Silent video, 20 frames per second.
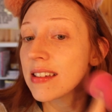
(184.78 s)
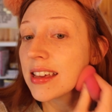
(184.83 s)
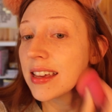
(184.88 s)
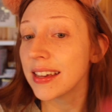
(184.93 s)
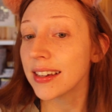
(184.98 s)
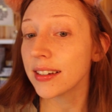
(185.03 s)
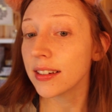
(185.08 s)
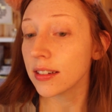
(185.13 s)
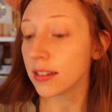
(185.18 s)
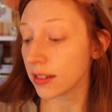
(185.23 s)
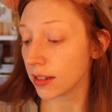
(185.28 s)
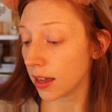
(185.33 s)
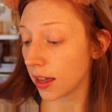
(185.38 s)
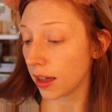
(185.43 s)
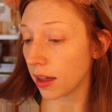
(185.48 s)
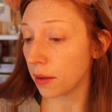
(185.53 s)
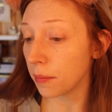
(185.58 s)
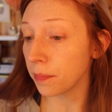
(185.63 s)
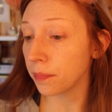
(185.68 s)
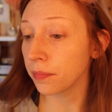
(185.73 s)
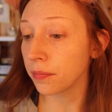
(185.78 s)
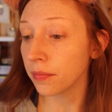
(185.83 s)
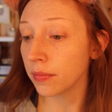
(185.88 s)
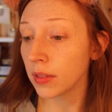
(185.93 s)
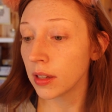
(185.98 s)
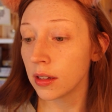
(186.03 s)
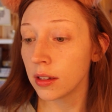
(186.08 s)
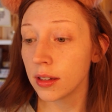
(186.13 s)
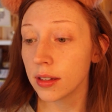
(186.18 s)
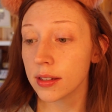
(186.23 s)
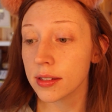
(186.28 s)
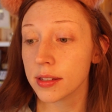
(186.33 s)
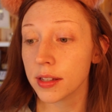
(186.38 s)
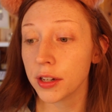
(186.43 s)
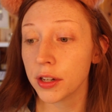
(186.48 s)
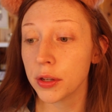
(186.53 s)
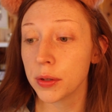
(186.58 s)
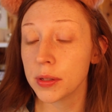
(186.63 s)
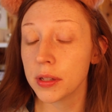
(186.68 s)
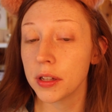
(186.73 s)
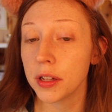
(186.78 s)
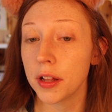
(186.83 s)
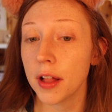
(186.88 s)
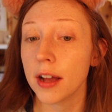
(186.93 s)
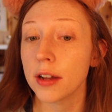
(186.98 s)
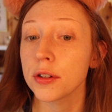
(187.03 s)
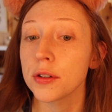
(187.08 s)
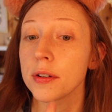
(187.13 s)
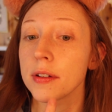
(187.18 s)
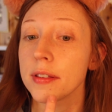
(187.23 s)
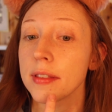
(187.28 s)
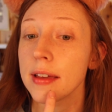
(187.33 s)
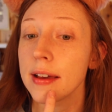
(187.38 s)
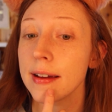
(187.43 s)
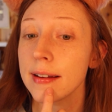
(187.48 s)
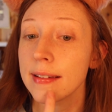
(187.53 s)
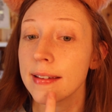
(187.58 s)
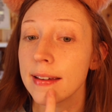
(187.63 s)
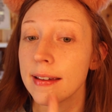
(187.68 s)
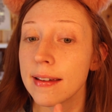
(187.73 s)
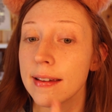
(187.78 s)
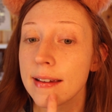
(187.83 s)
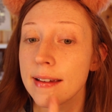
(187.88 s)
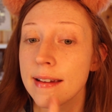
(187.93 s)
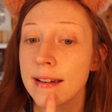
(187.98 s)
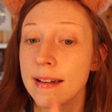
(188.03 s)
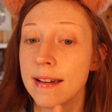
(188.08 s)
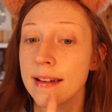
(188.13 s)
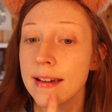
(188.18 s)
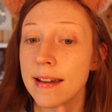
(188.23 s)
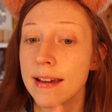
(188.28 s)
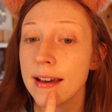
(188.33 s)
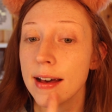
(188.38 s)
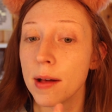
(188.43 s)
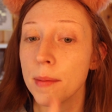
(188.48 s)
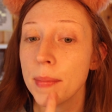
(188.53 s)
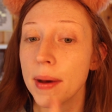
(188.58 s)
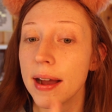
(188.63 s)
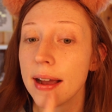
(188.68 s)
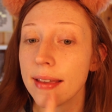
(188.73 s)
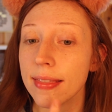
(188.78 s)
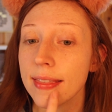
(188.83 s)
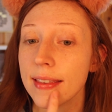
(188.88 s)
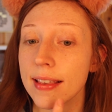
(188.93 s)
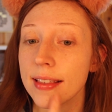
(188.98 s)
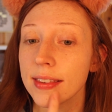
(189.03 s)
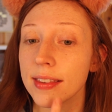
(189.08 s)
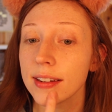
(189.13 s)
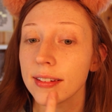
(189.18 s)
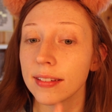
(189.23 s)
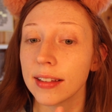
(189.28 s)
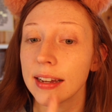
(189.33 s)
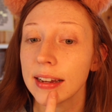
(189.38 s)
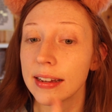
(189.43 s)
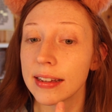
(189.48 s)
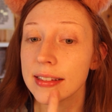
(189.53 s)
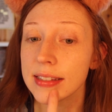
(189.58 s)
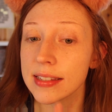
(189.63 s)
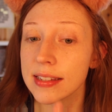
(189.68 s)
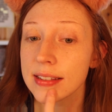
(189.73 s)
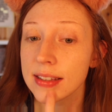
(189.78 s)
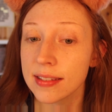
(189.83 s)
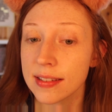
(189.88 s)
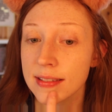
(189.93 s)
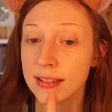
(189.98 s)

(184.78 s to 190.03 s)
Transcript: And I was going to use a little extra of that to help hide these little guys.